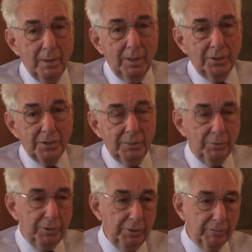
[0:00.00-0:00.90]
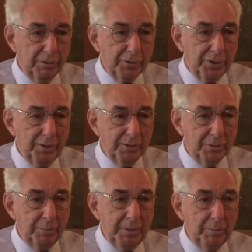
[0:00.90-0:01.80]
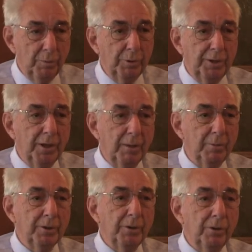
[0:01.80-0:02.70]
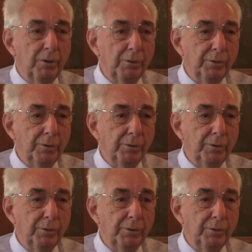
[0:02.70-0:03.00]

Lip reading: And the same with the university. So people would come and go.